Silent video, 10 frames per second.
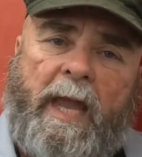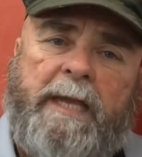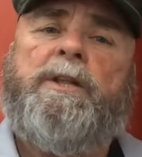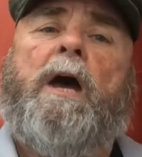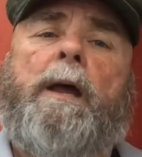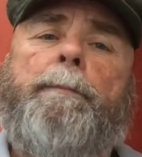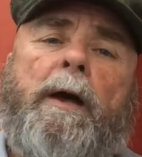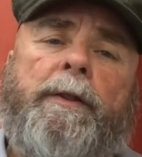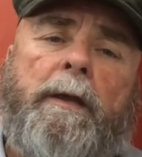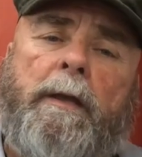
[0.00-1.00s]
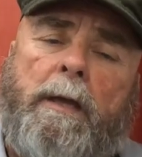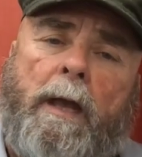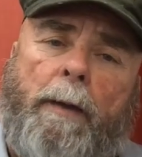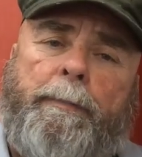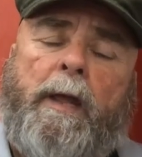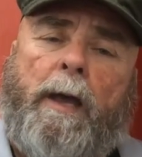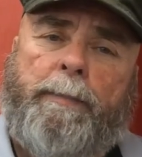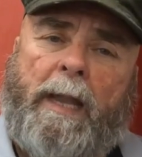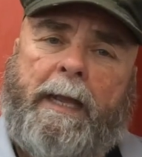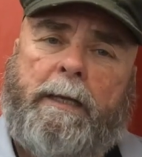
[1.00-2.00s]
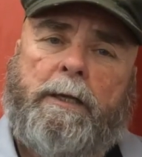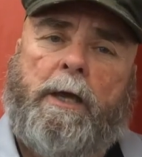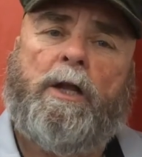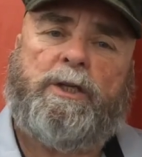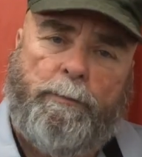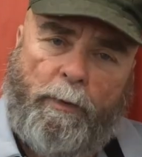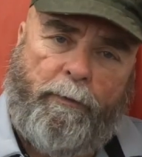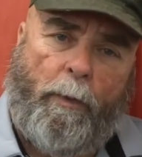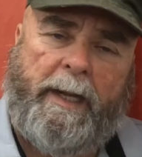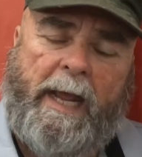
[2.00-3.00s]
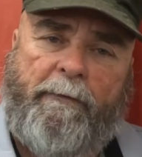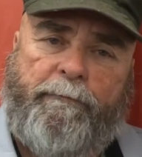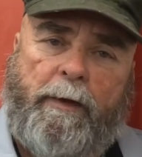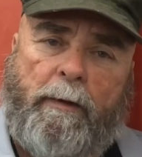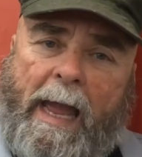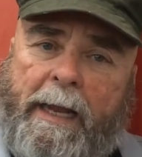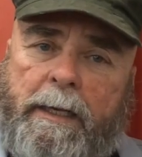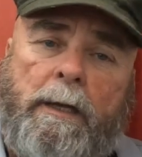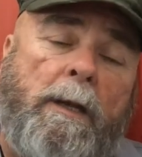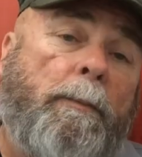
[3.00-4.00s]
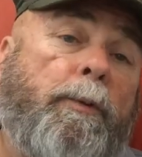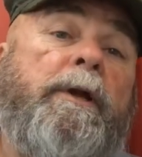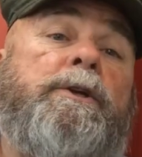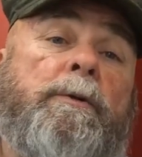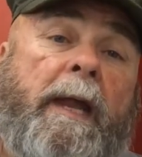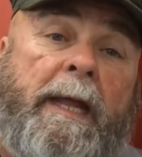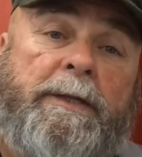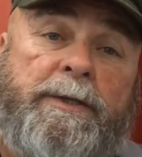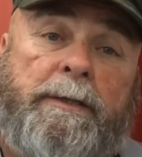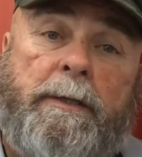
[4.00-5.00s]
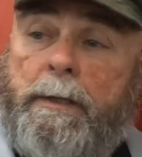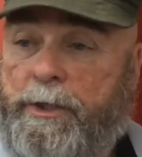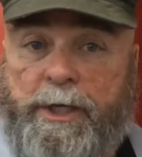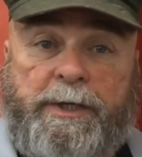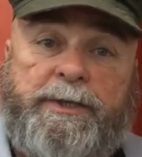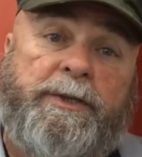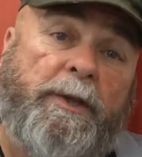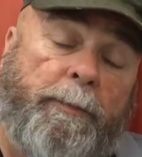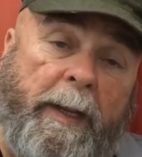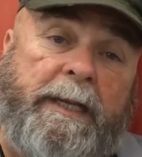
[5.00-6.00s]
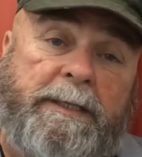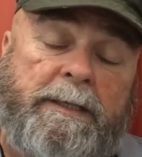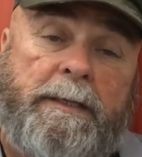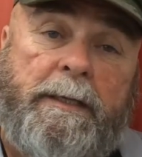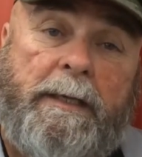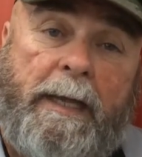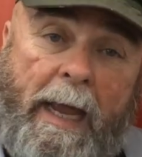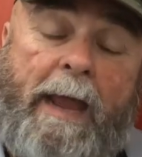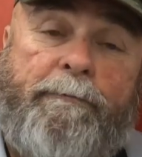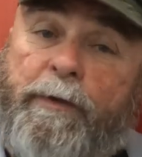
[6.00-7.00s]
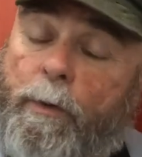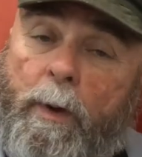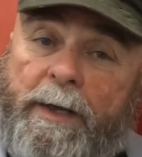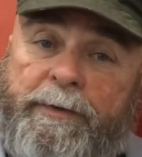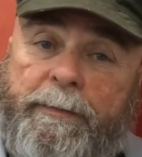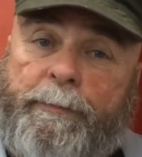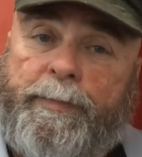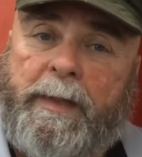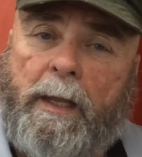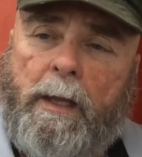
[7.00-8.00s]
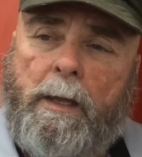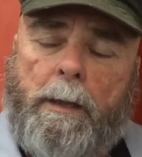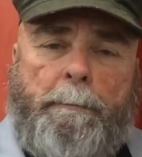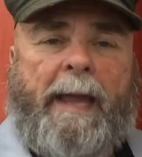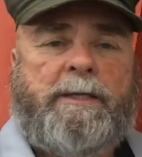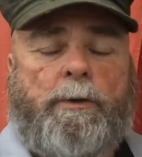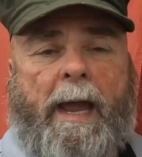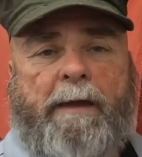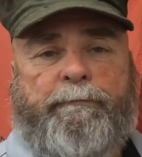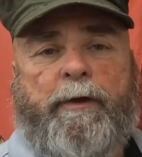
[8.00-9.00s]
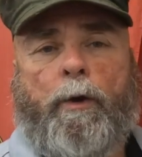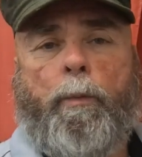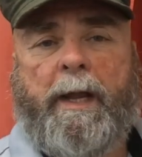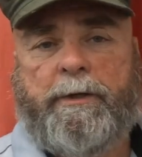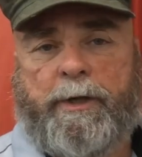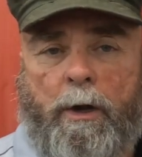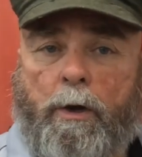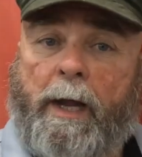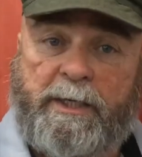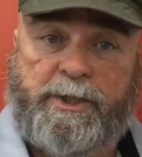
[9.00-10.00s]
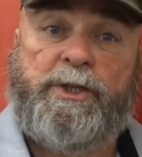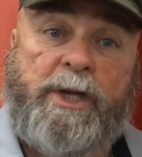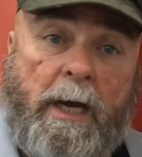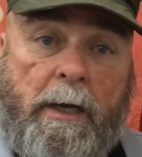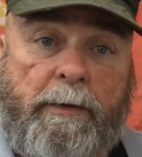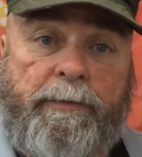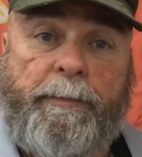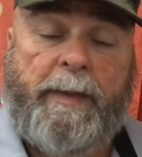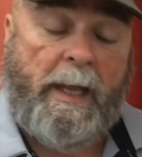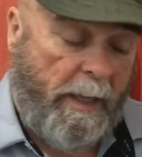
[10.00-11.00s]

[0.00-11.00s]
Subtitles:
he's not up and up like Constable Floyd Hatfield, like Preacher Ance, Justice of the Peace Hatfield was. Basil Hatfield went to her as the sheriff